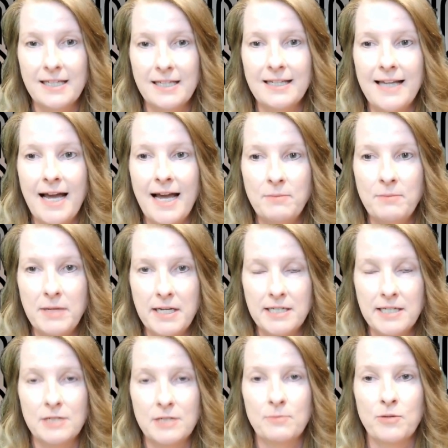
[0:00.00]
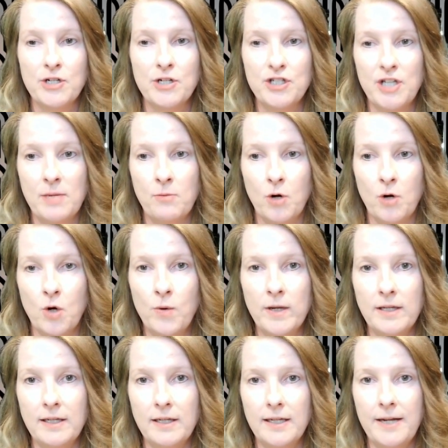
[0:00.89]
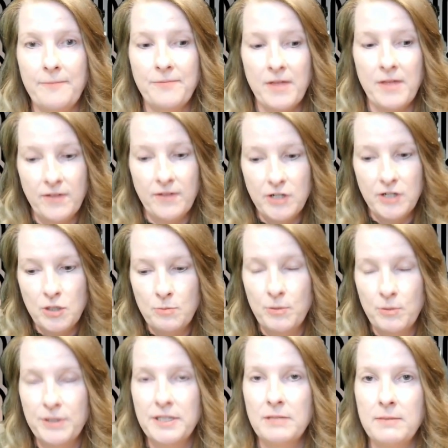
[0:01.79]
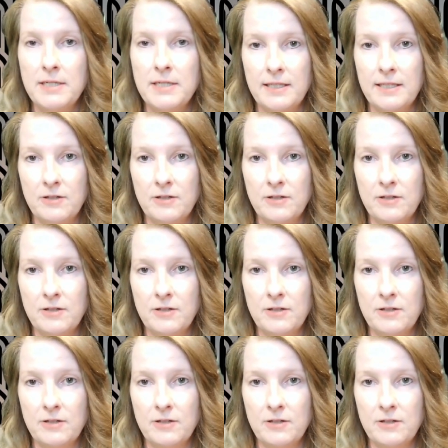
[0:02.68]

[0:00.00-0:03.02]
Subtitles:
allow me to depreciate more quickly? And then you put them into those